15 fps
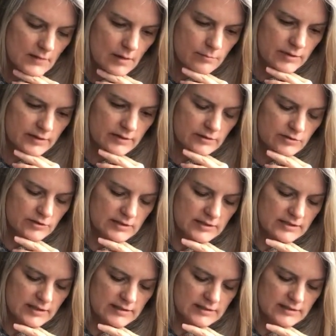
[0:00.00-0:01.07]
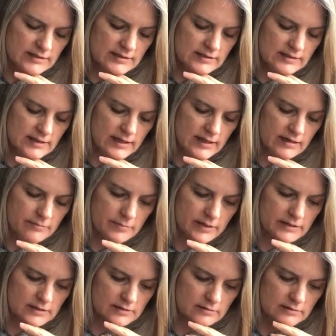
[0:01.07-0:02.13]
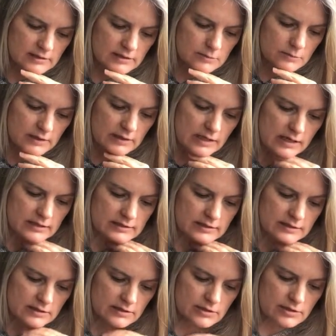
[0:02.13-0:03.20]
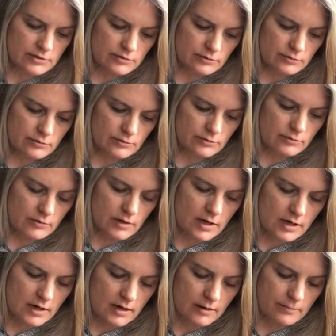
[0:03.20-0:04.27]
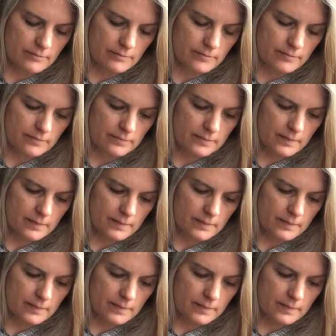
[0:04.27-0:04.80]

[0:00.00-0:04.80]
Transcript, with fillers: But there's the sense this king of pentacles is reluctant to um,